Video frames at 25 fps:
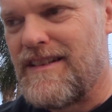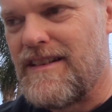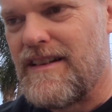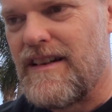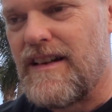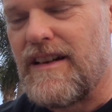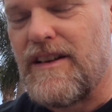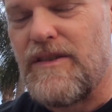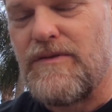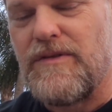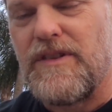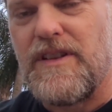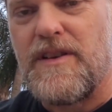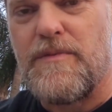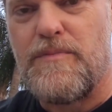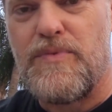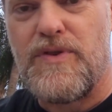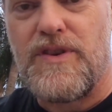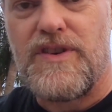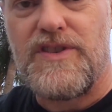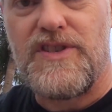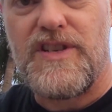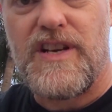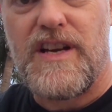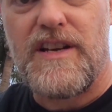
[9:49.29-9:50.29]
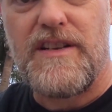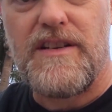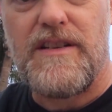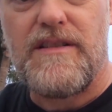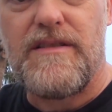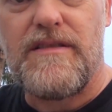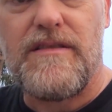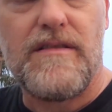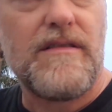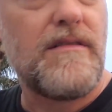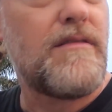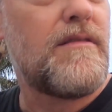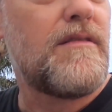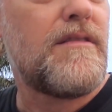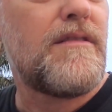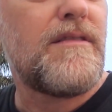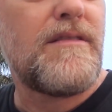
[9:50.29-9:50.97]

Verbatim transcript: I really appreciate you